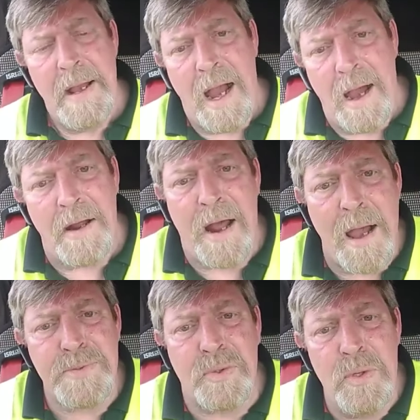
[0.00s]
are
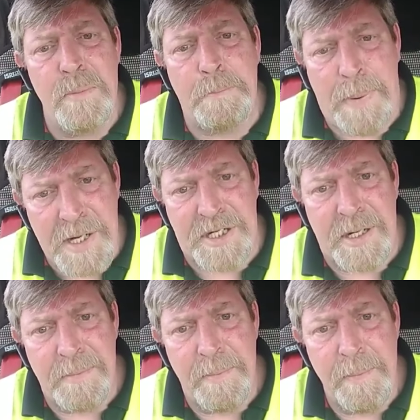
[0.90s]
absolute pish.
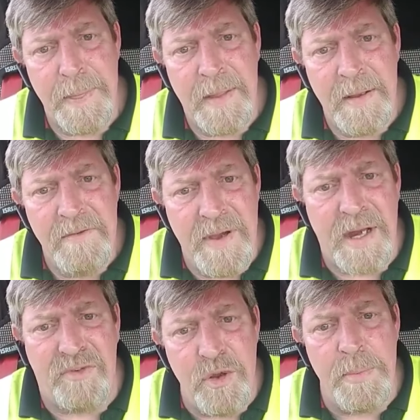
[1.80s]

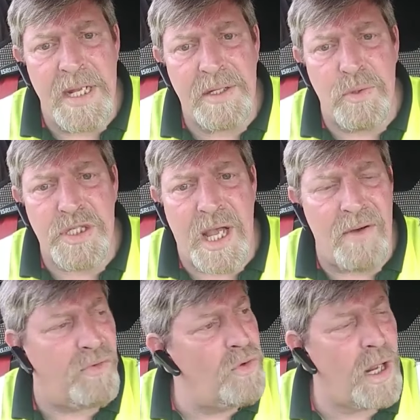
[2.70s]
Very few medical
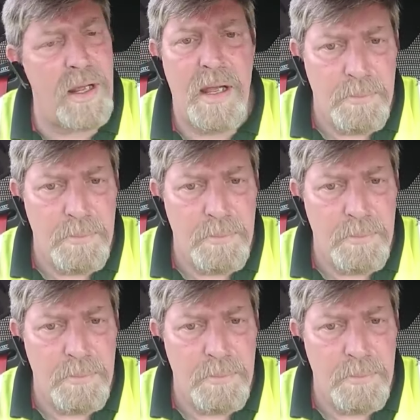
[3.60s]
staff on it,